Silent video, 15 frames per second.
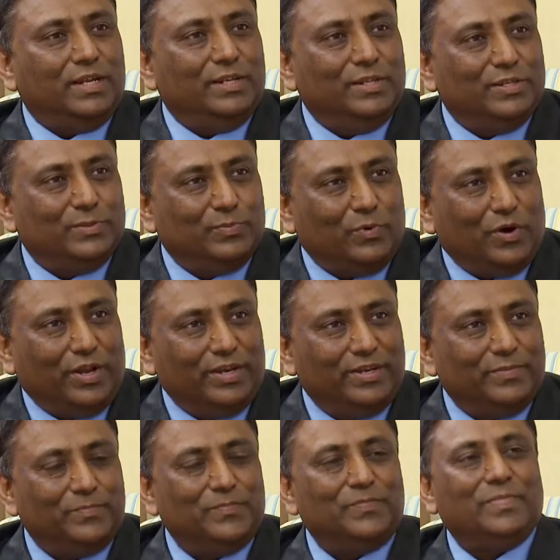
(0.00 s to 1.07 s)
at this point.
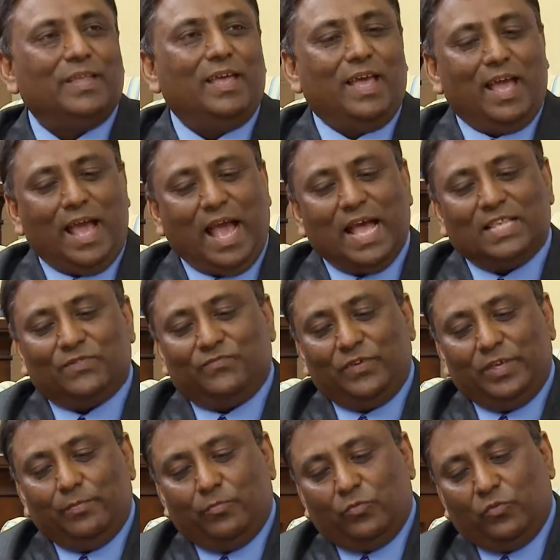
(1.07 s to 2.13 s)
As
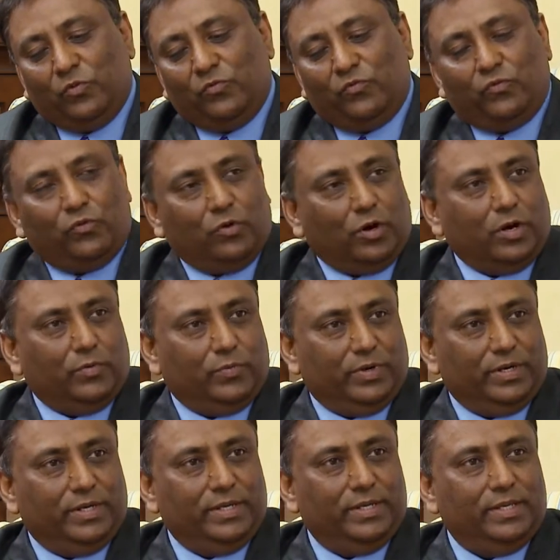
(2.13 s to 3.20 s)
we move
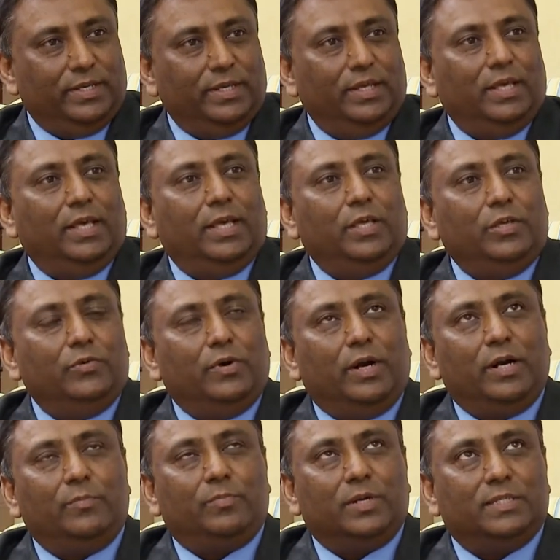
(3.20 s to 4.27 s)
forward, you
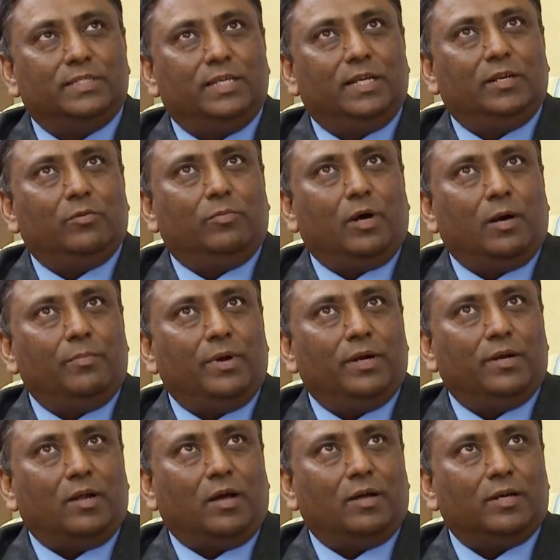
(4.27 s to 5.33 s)
heard President
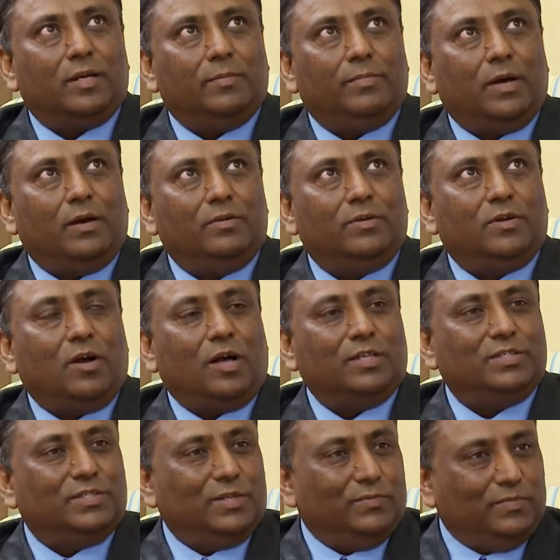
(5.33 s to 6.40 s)
Obama talked about
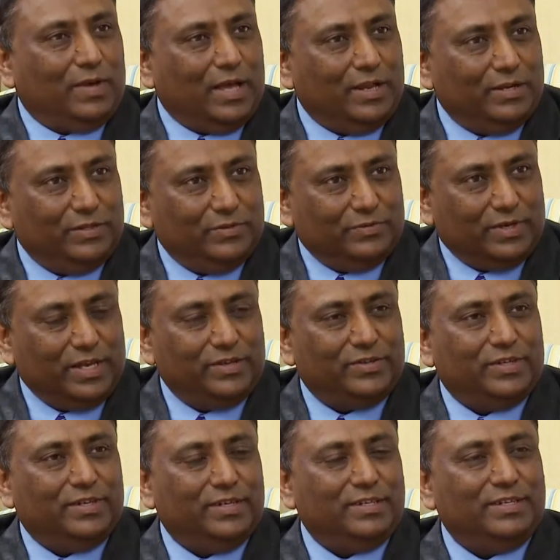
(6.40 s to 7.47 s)
cost of higher
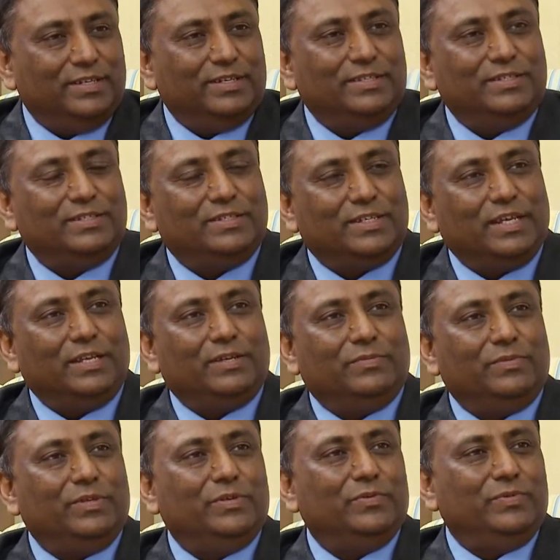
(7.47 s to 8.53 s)
education in his State
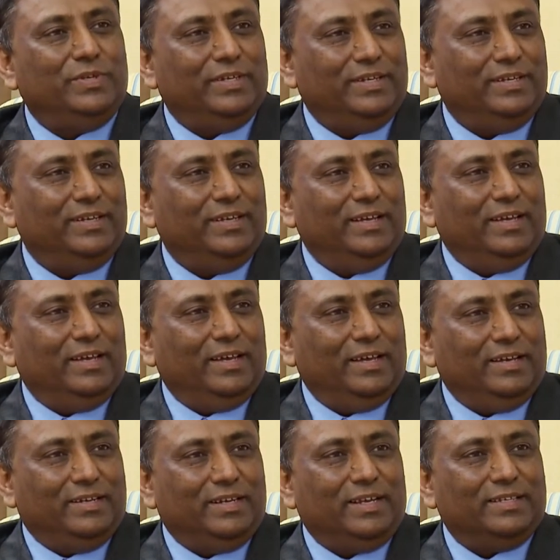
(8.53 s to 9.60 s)
of the Union
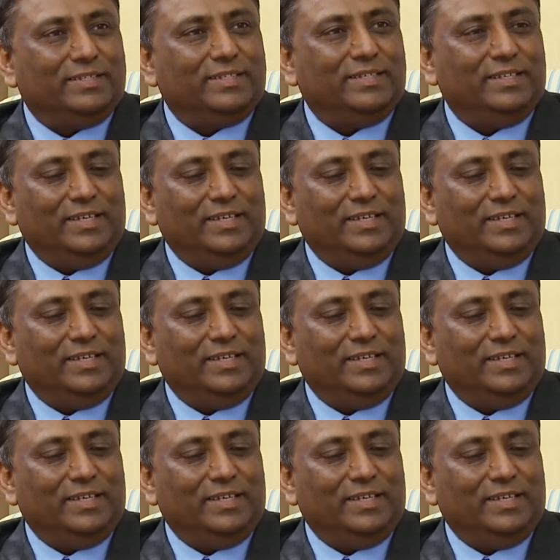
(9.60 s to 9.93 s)
address.